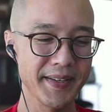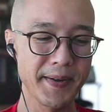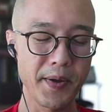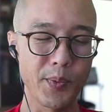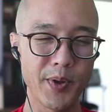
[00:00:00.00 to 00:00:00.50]

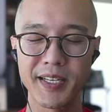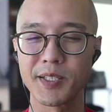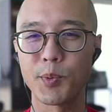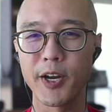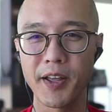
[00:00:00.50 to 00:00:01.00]
when things
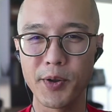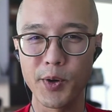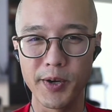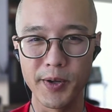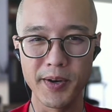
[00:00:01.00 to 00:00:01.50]
break on their
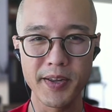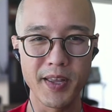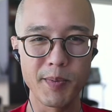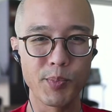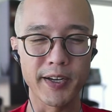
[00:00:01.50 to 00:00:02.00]
own,
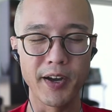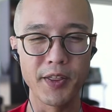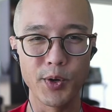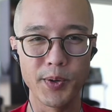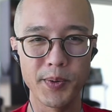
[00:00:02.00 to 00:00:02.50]
they break on
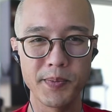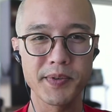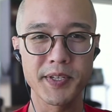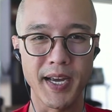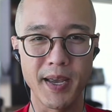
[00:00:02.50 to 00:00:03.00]
their own
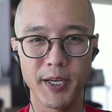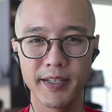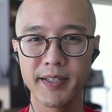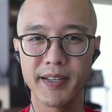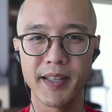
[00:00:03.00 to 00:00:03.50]
timing
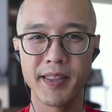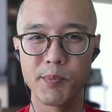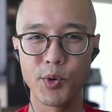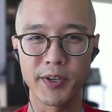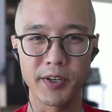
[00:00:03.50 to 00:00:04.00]
and they break on